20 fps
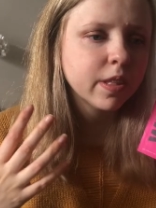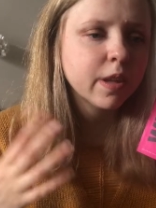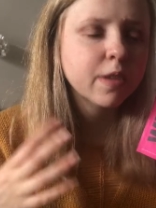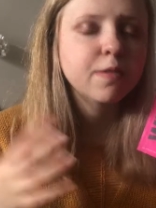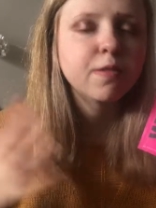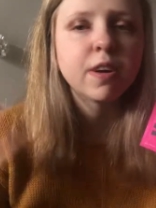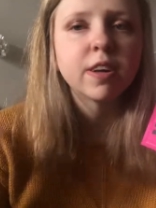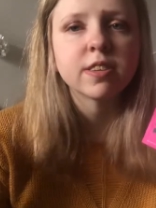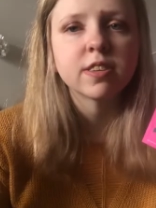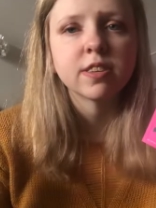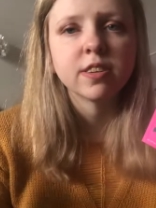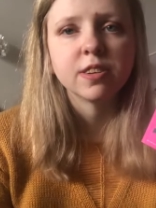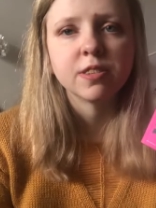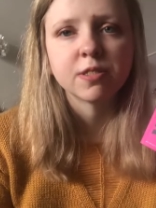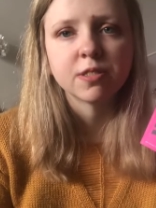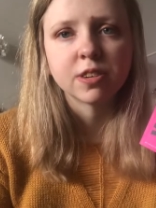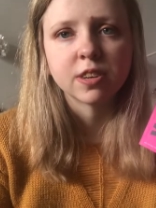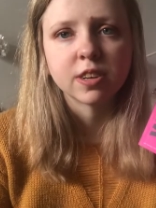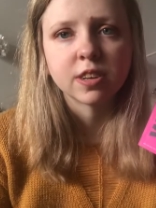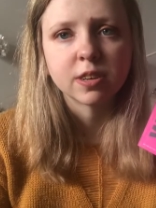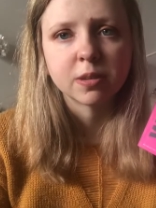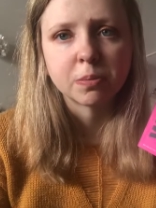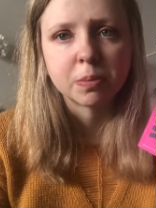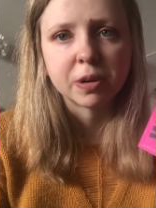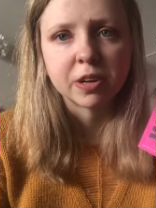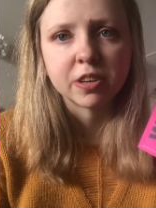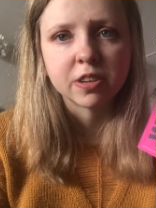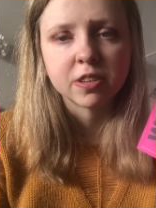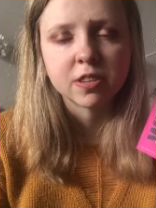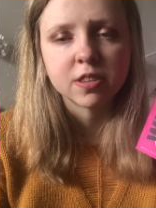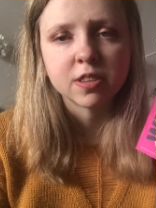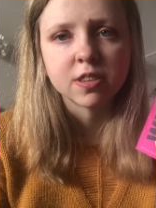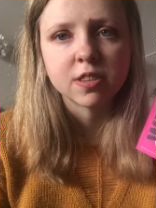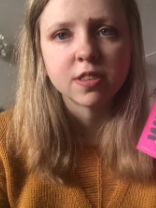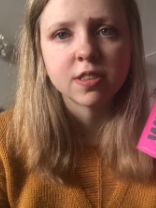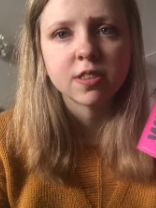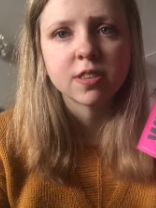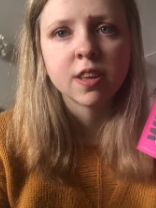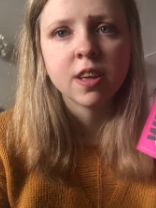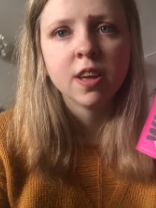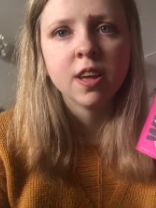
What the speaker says: vastly different experiences